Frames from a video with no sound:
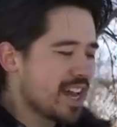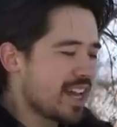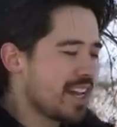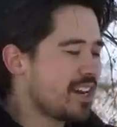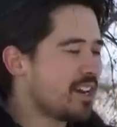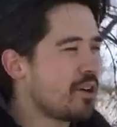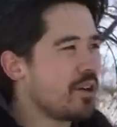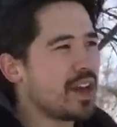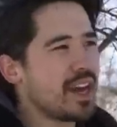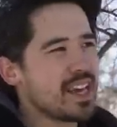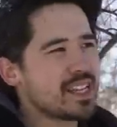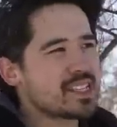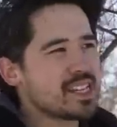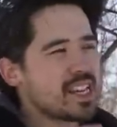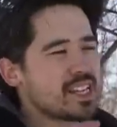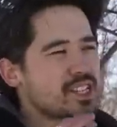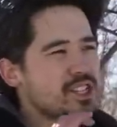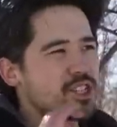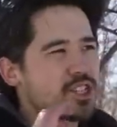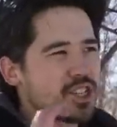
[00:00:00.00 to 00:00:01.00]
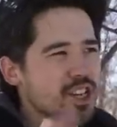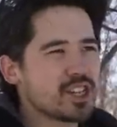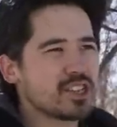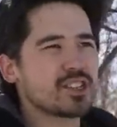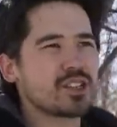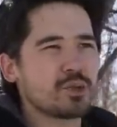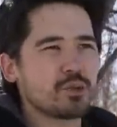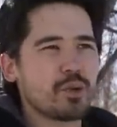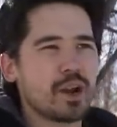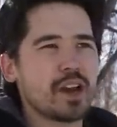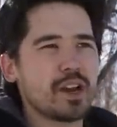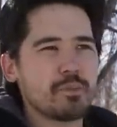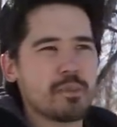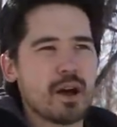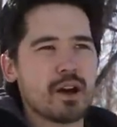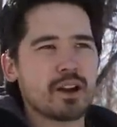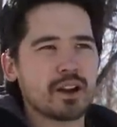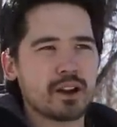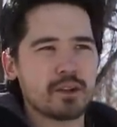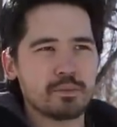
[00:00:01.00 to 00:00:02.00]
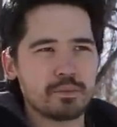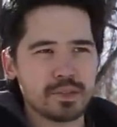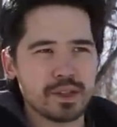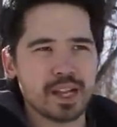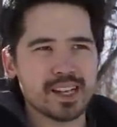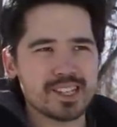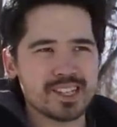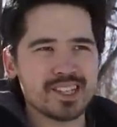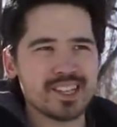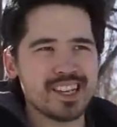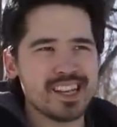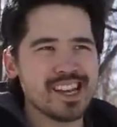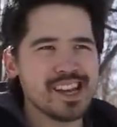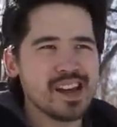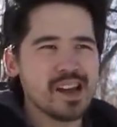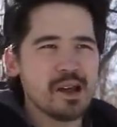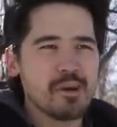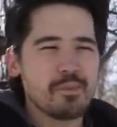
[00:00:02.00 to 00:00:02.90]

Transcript: You know, it's, it's just the right amount of complexity.